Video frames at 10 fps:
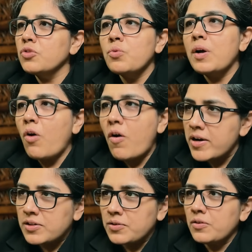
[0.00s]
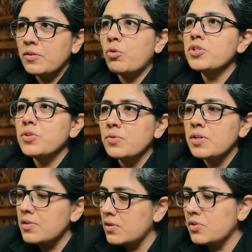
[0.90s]
do an audit, what you do
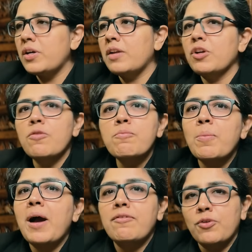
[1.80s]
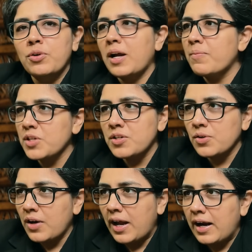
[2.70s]
is straight away your mobile phone comes into
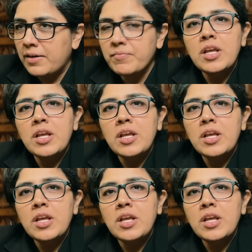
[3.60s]
your hand.